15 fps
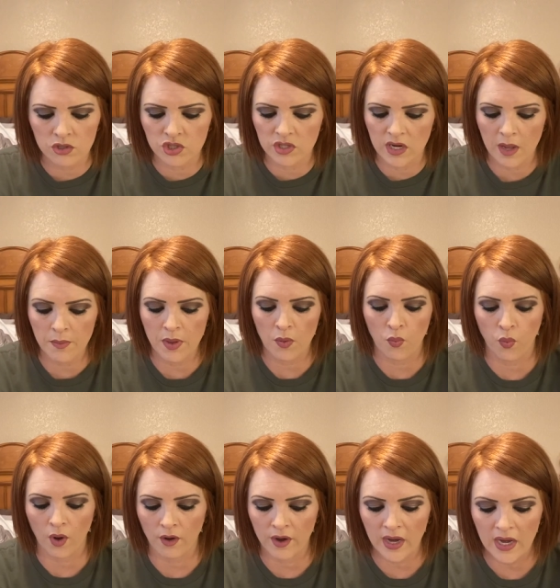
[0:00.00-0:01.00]
should I be
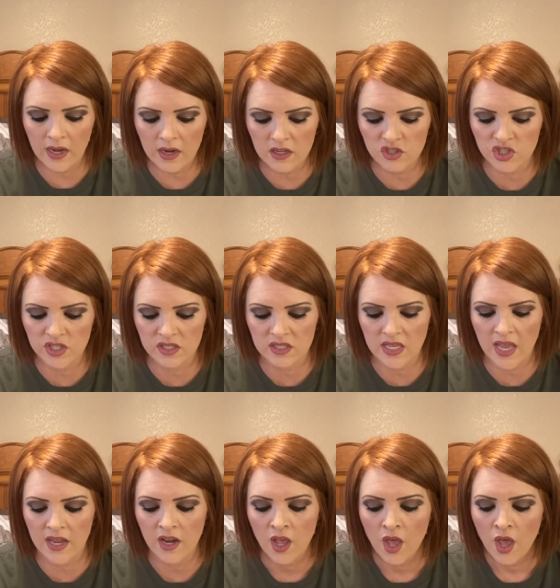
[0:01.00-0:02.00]
worried? And she
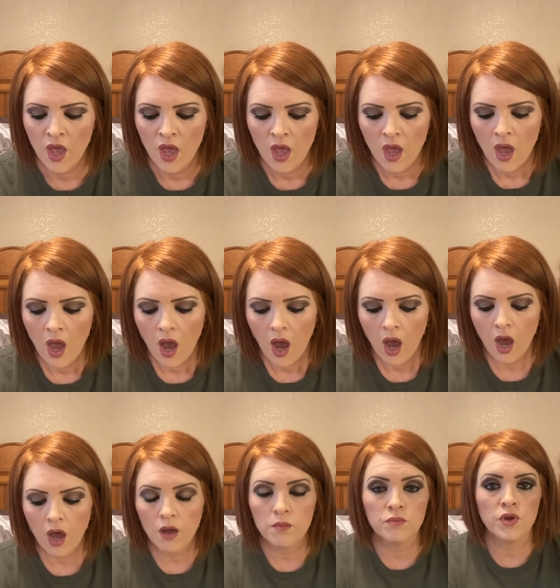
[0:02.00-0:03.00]
said,
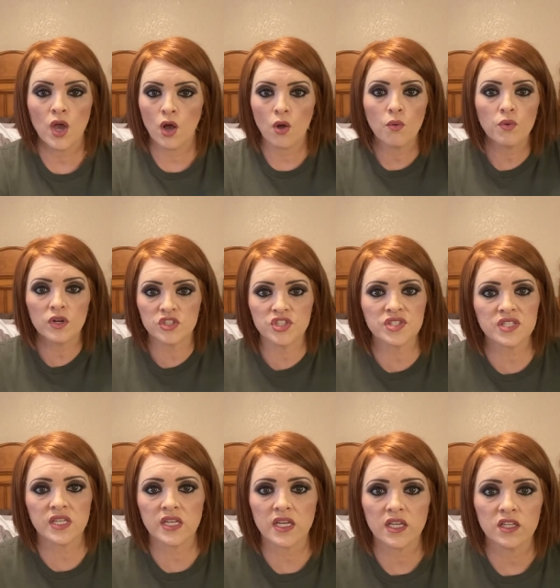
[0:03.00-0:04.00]
no, we're just
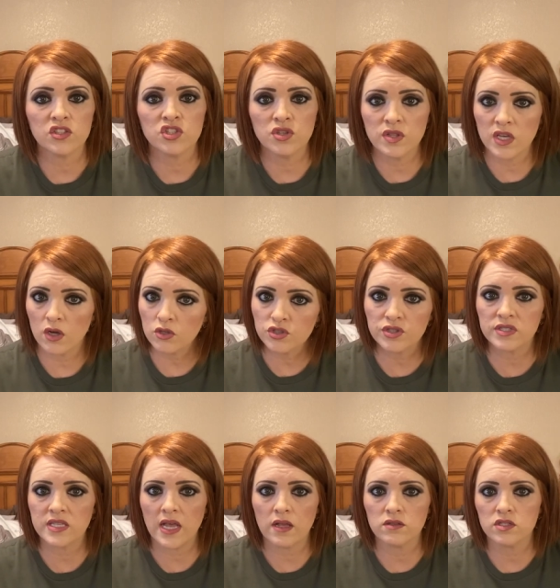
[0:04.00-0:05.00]
going to do the
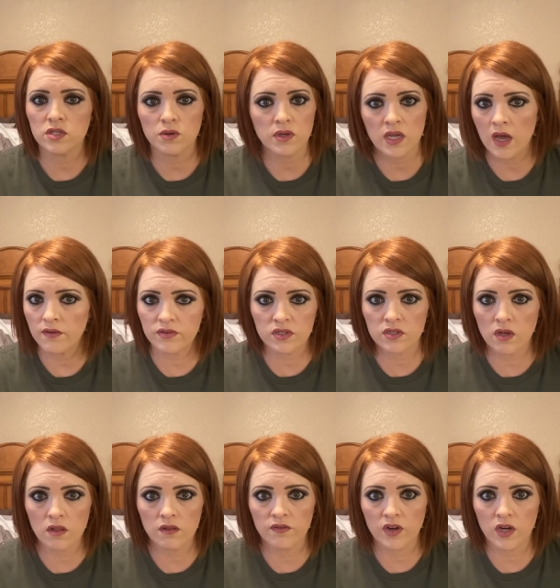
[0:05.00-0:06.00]
ultrasound. So it covers
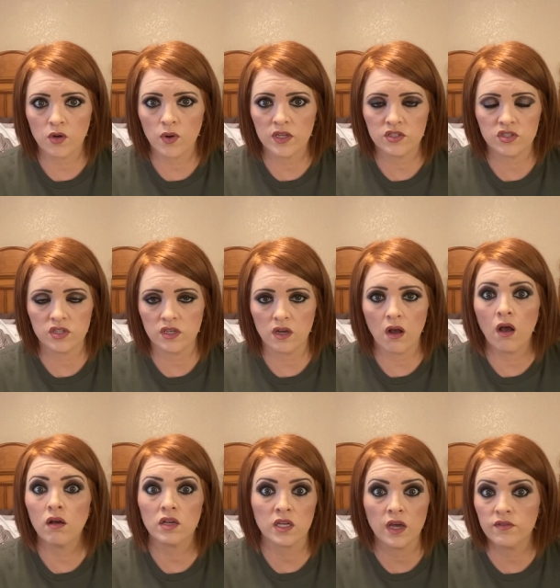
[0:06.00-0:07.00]
all of our questions,
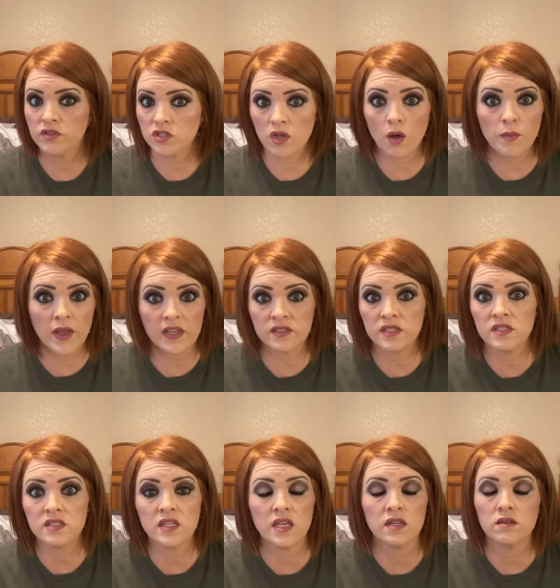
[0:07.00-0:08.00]
covers all
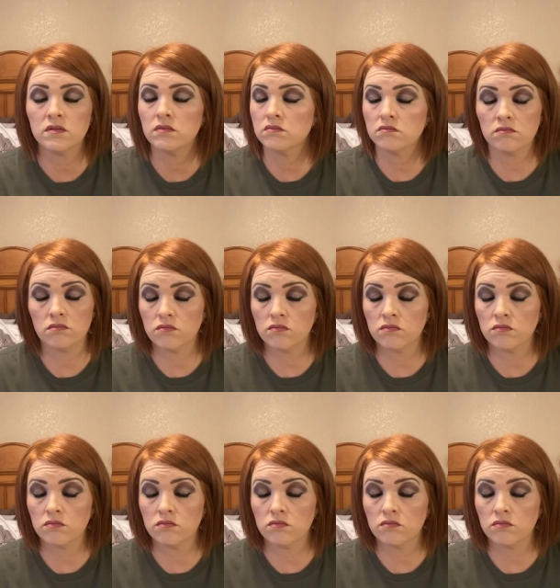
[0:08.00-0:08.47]
bases, and